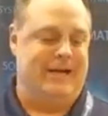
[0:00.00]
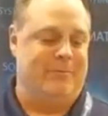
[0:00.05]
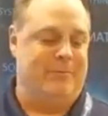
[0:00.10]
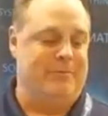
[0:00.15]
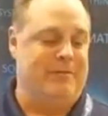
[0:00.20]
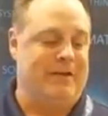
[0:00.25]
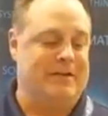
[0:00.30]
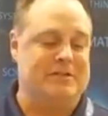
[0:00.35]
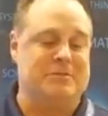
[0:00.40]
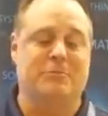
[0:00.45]

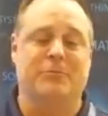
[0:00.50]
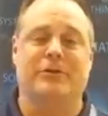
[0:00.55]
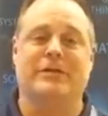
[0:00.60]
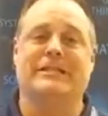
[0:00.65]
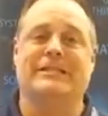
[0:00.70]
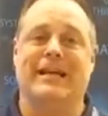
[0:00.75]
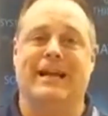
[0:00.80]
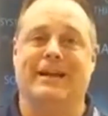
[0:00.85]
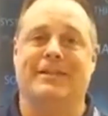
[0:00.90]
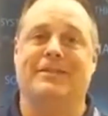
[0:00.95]
We've got some really
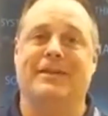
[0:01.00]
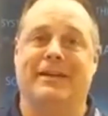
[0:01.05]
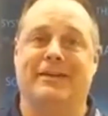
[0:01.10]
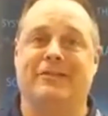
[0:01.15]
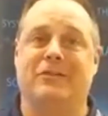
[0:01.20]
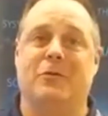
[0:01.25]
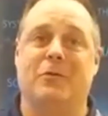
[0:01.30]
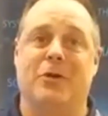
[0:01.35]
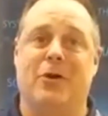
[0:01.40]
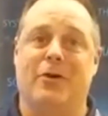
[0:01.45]
exciting
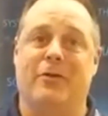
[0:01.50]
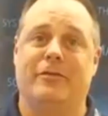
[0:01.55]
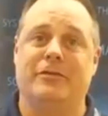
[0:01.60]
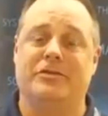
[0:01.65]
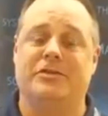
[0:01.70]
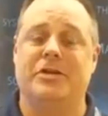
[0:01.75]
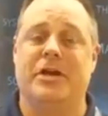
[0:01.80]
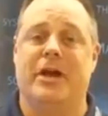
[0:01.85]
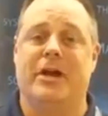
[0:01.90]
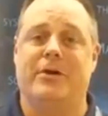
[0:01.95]
things going on at the
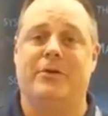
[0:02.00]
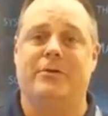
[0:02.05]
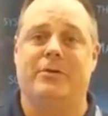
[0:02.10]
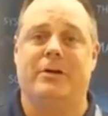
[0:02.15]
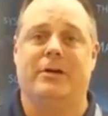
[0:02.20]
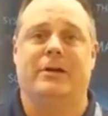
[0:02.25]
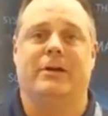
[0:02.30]
show.